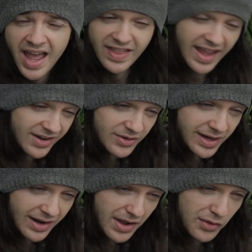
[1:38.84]
Then I
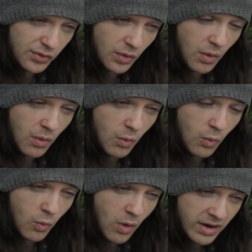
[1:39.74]
realized,
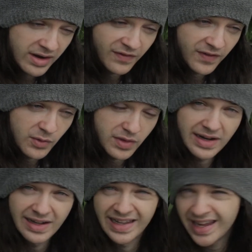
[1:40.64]
what if it was a
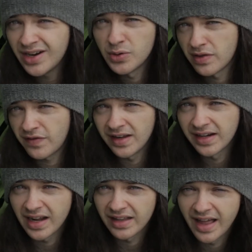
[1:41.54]
little kid who was
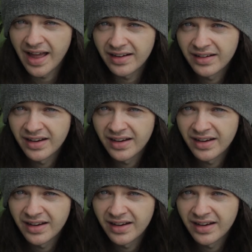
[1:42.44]
feeling like that?